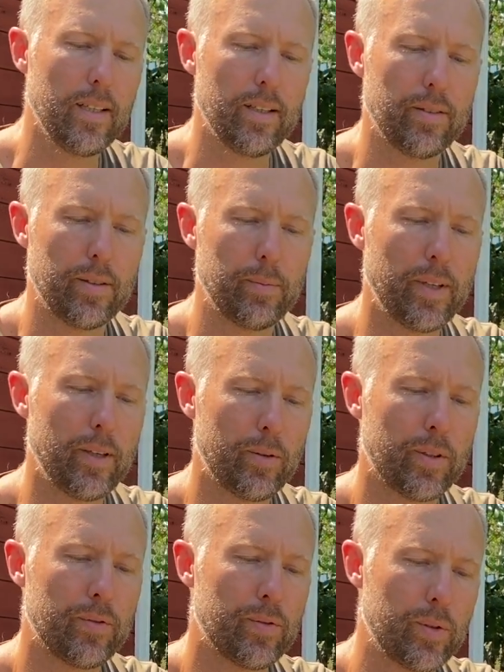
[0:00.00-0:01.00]
So I'm really
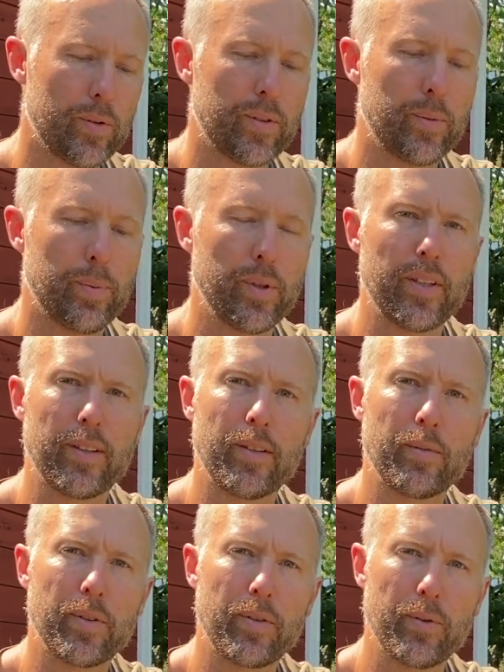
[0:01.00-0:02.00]
looking forward to putting
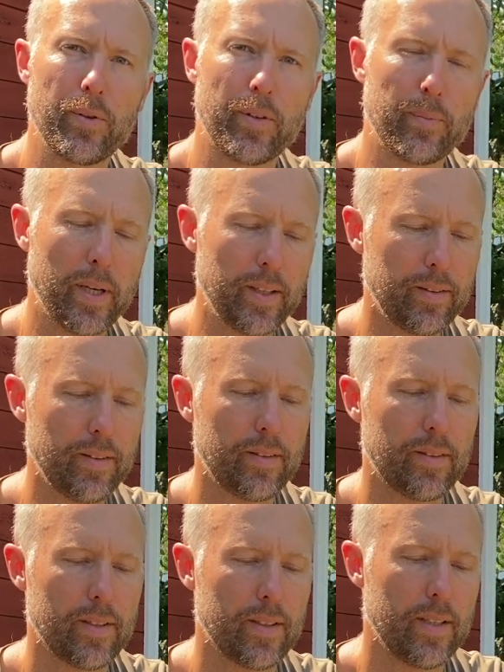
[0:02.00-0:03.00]
this one through its
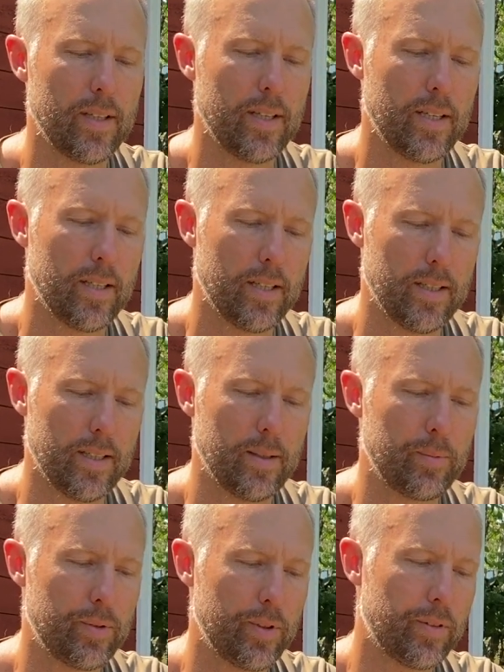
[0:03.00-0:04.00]
paces.
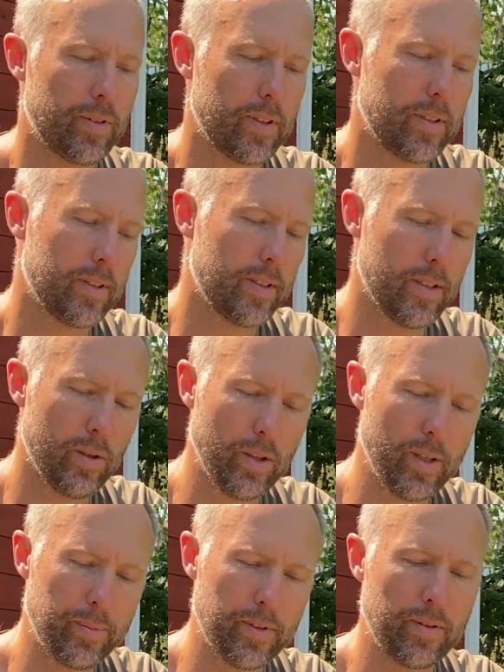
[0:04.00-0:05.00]
I'm sure it's gonna hold
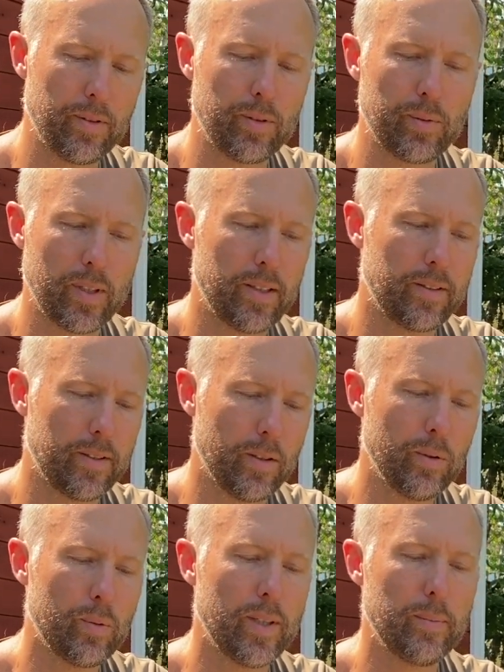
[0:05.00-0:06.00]
up just as well as the
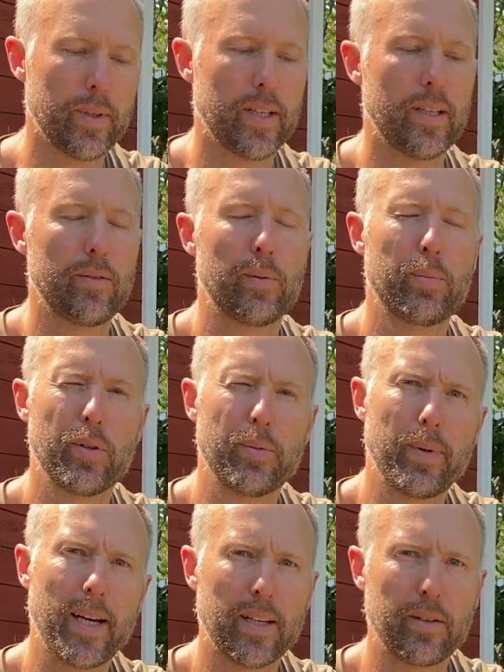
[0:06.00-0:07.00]
old one, but I'll report
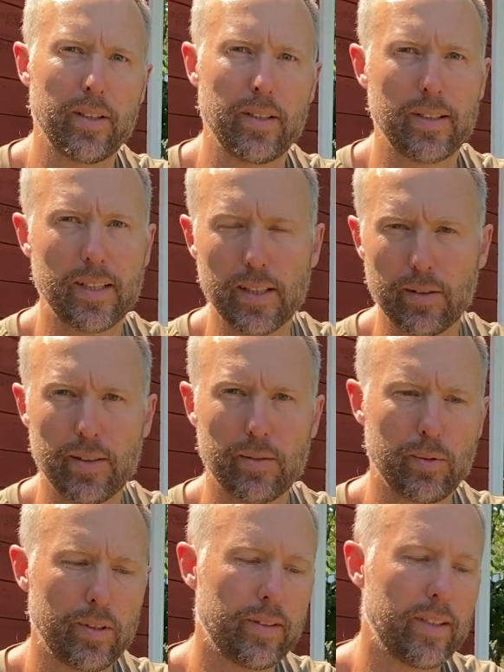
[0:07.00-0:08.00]
back in a year
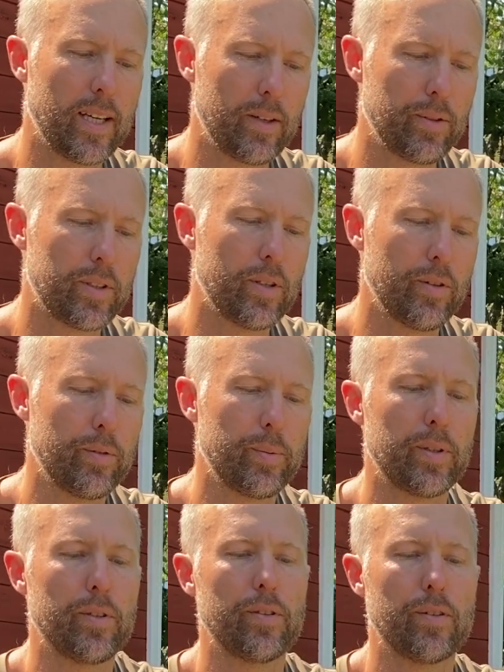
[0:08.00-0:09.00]
and we'll see how it goes,
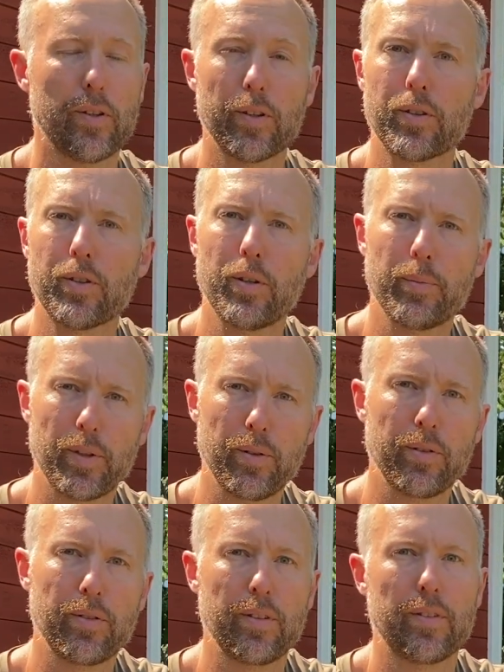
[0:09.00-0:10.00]
because long-term
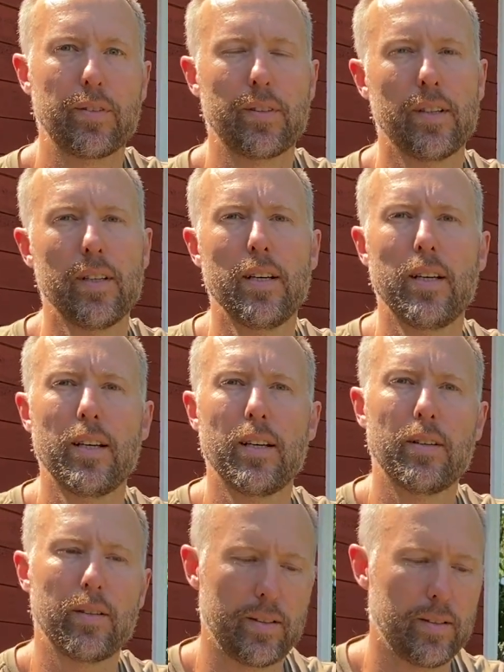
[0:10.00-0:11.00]
use is
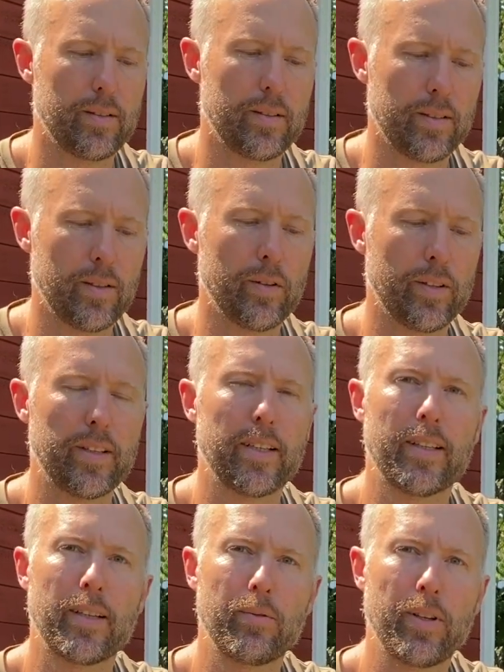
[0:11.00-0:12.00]
the only
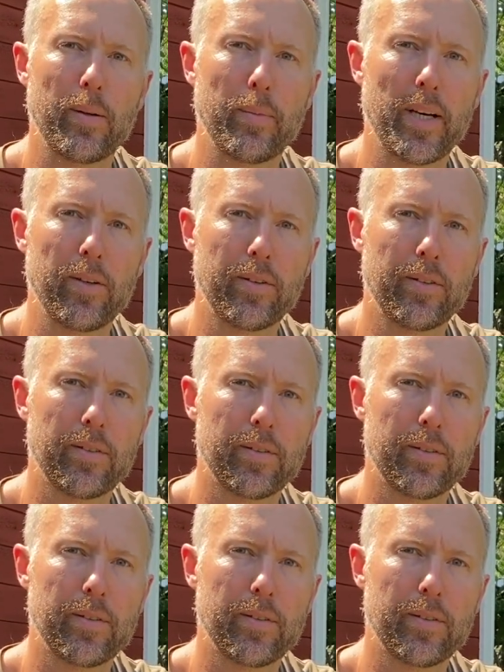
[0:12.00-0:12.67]
thing that really matters.